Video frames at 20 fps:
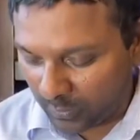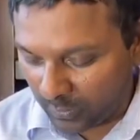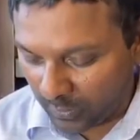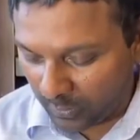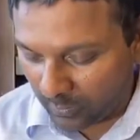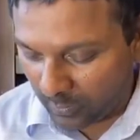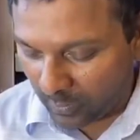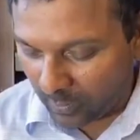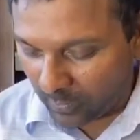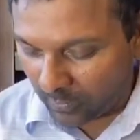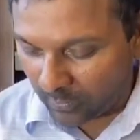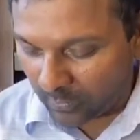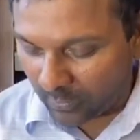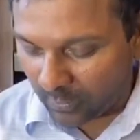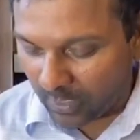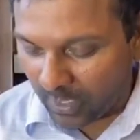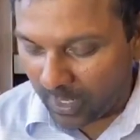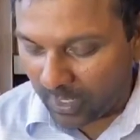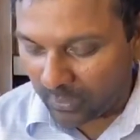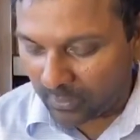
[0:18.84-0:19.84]
he wrote
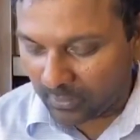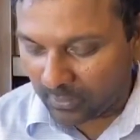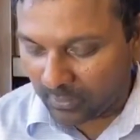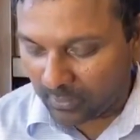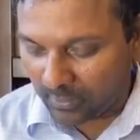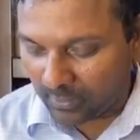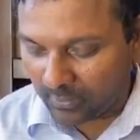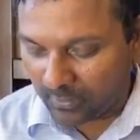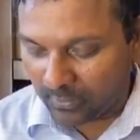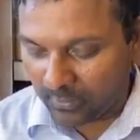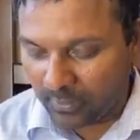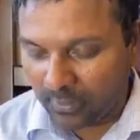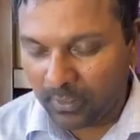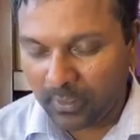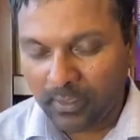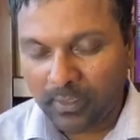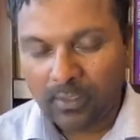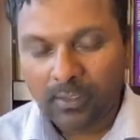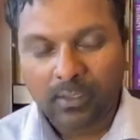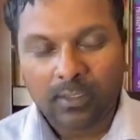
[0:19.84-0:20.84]
that uh,
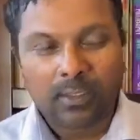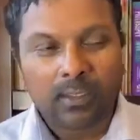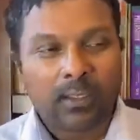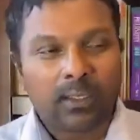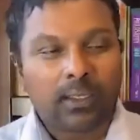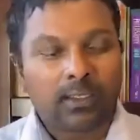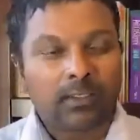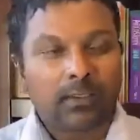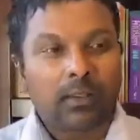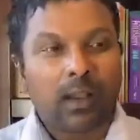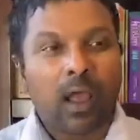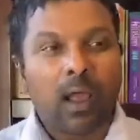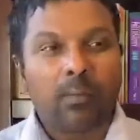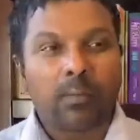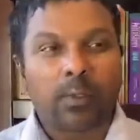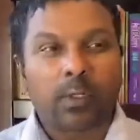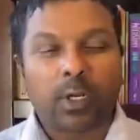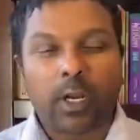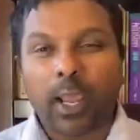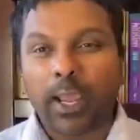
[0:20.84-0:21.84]

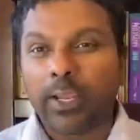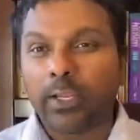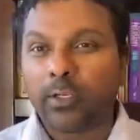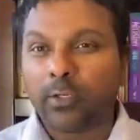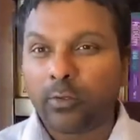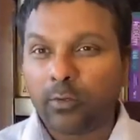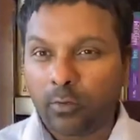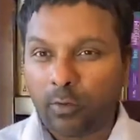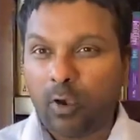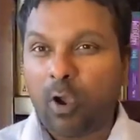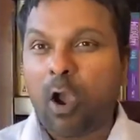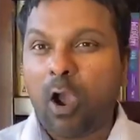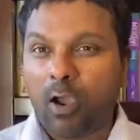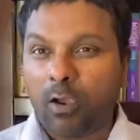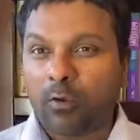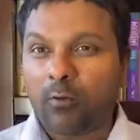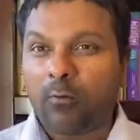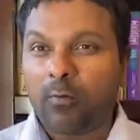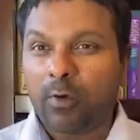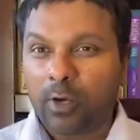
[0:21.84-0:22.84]
Islam tried to
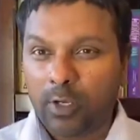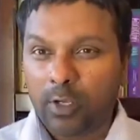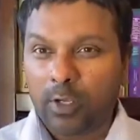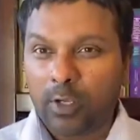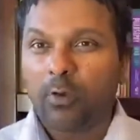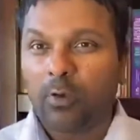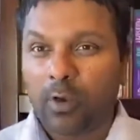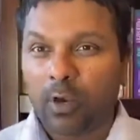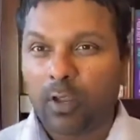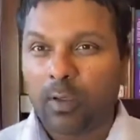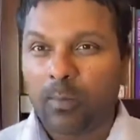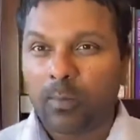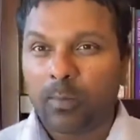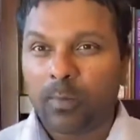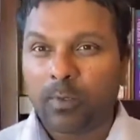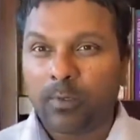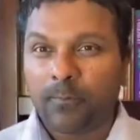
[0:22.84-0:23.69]
conquer Europe